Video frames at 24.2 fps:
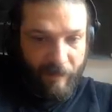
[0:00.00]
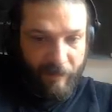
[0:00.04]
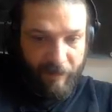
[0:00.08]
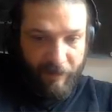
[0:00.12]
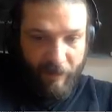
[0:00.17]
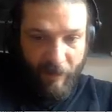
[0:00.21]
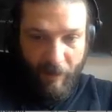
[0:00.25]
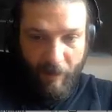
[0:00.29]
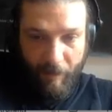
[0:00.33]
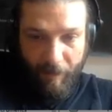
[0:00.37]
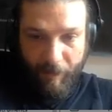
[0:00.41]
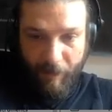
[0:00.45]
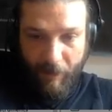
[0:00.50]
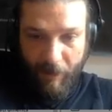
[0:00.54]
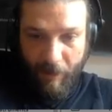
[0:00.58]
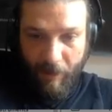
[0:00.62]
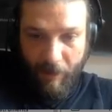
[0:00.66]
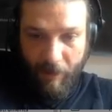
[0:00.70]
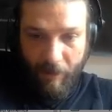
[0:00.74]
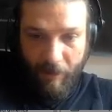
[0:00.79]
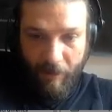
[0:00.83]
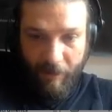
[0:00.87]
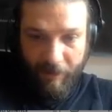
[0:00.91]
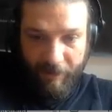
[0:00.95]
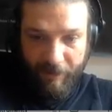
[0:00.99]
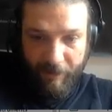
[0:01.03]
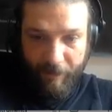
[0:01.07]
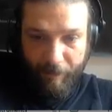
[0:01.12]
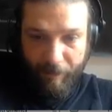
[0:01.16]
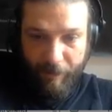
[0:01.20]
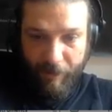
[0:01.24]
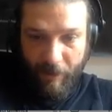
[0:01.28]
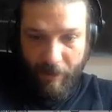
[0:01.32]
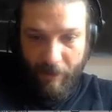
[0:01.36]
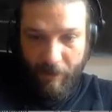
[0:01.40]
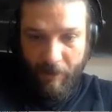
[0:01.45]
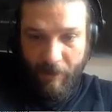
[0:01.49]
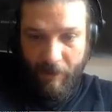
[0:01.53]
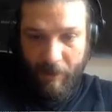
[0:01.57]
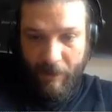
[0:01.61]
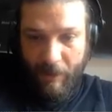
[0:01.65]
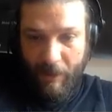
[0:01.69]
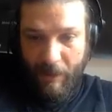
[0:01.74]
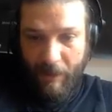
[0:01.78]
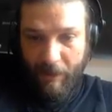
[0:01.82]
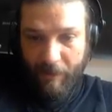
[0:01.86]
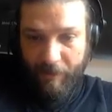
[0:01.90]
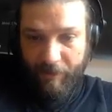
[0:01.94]
simpler.
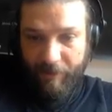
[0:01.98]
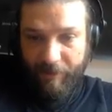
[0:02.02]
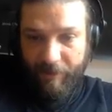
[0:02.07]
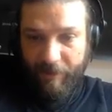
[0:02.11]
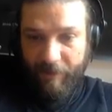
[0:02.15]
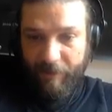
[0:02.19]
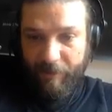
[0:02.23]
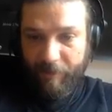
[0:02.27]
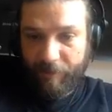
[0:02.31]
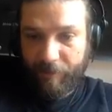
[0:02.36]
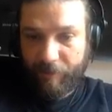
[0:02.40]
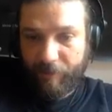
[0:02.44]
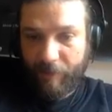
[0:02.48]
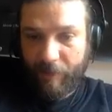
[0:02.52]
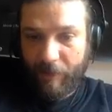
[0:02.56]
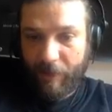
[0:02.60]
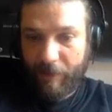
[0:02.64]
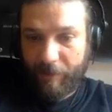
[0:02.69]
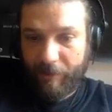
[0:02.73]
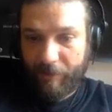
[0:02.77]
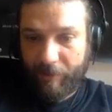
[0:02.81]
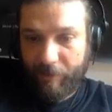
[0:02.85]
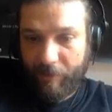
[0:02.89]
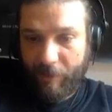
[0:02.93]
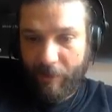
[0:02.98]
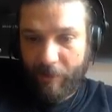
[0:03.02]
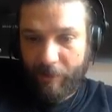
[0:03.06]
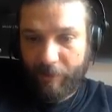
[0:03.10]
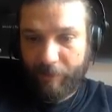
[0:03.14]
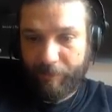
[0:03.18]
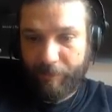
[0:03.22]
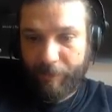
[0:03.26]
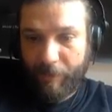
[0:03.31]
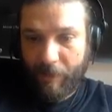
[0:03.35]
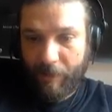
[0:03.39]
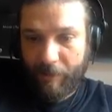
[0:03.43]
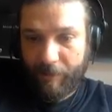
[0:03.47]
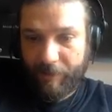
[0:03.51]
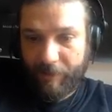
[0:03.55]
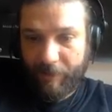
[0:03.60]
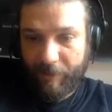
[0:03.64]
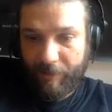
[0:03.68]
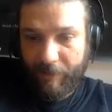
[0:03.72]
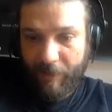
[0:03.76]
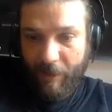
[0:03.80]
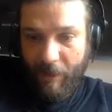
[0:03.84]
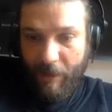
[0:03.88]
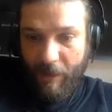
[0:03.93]
I just need to either transpose
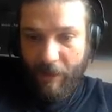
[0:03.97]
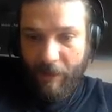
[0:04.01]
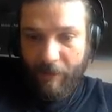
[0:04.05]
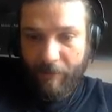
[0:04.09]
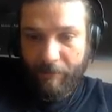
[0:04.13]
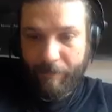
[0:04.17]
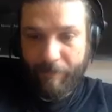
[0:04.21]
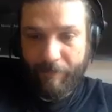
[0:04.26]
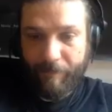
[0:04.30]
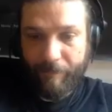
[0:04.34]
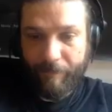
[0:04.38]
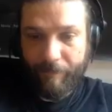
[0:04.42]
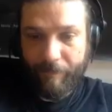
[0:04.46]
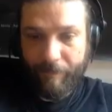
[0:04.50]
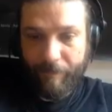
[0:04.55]
this up